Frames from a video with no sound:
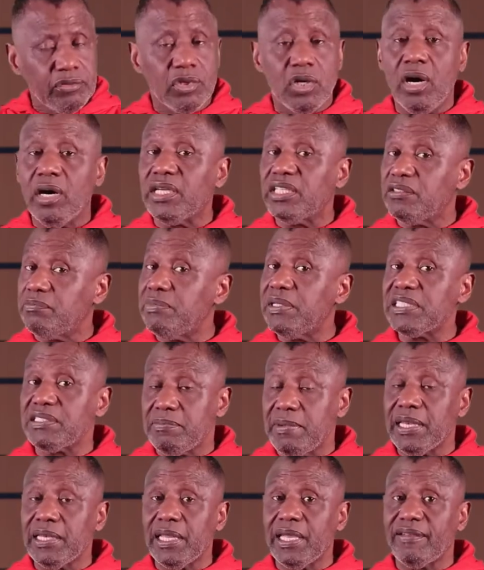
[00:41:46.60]
God has
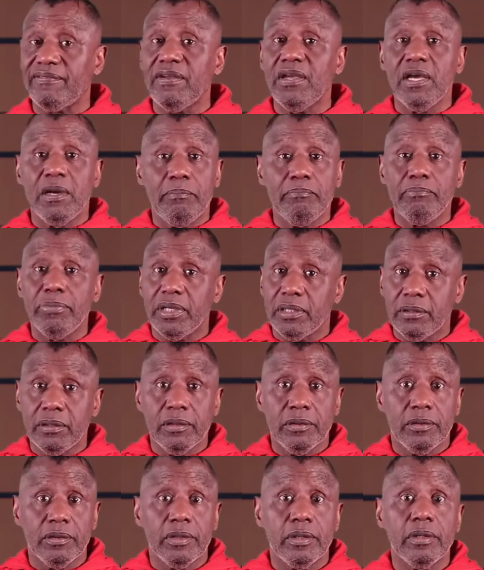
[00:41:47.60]
blessed my life, but
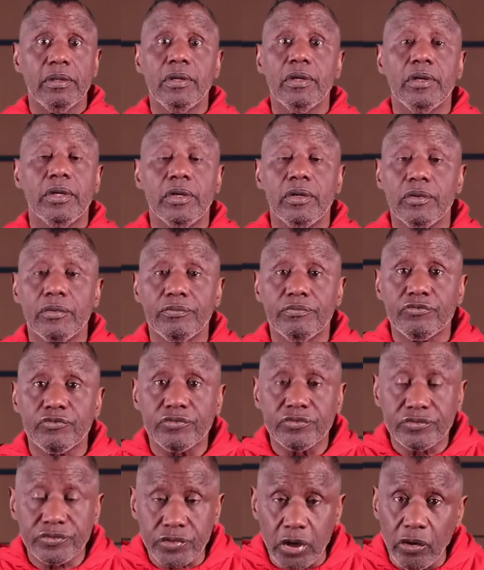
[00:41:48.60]

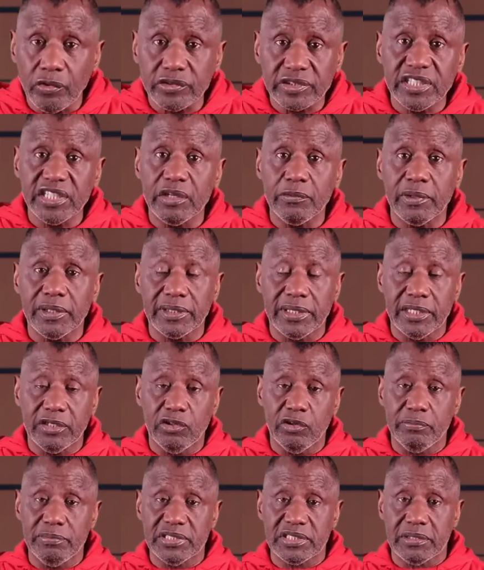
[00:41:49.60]
talk to anyone
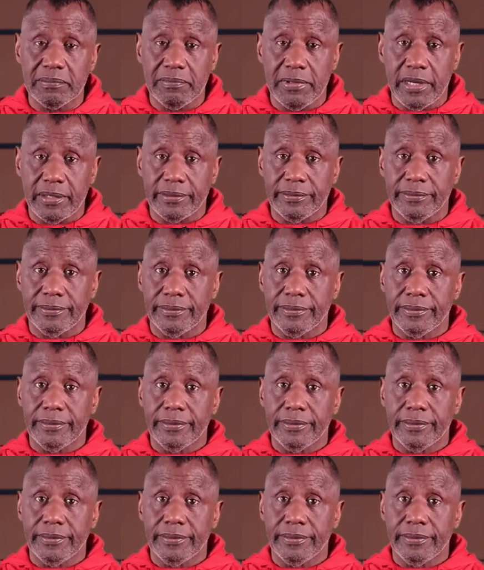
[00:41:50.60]
that knows Bishop Martin.